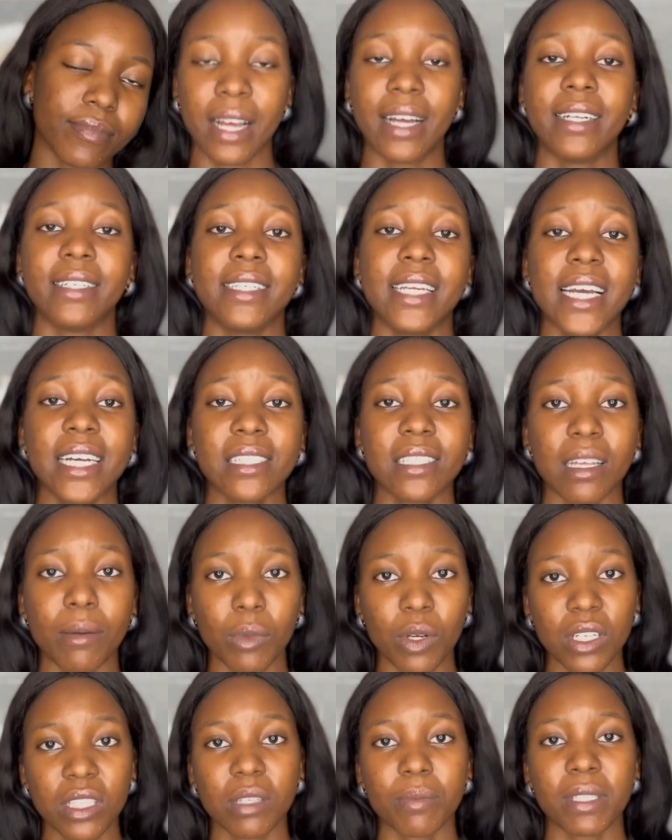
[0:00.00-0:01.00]
Next I'm
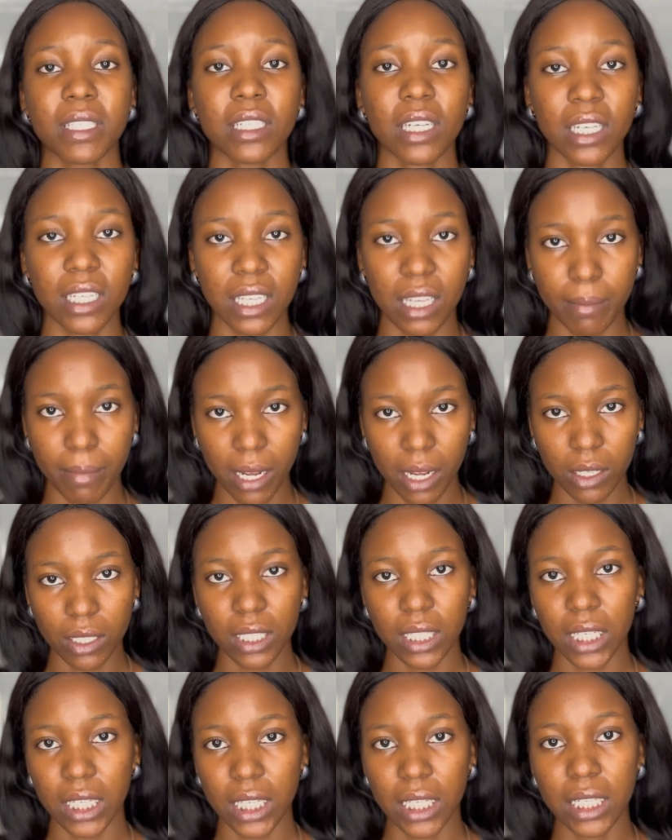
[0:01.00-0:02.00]
going to be talking
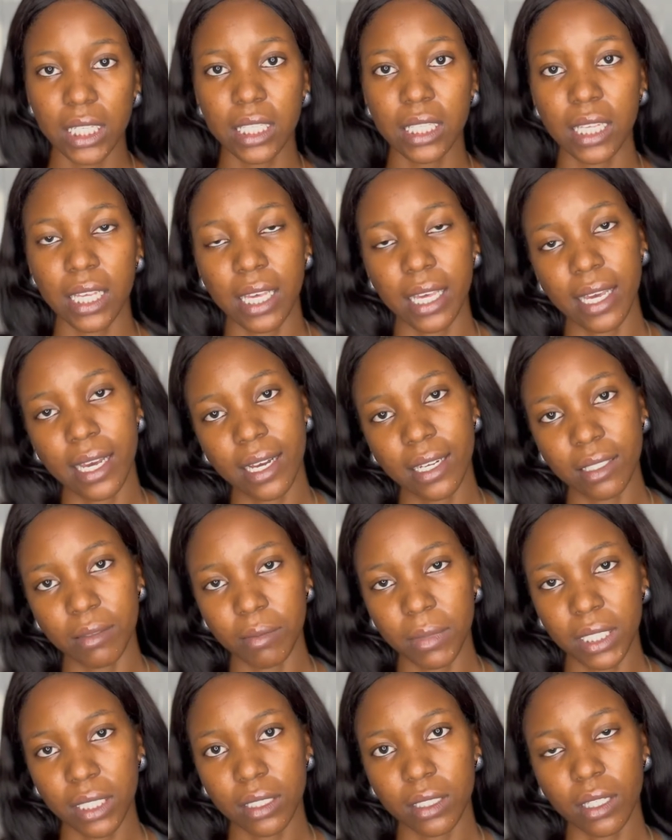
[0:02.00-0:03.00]
about is a hand
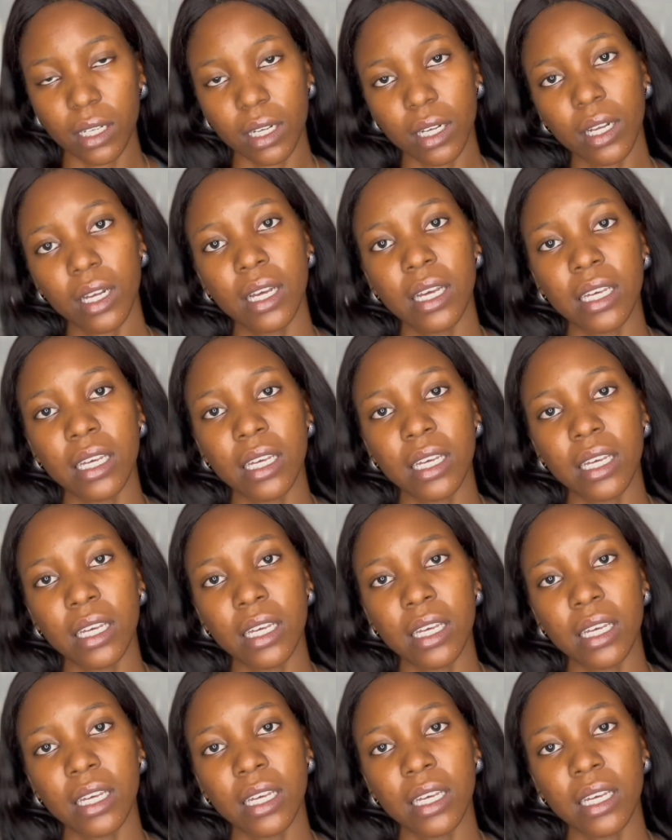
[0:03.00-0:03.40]
mixer.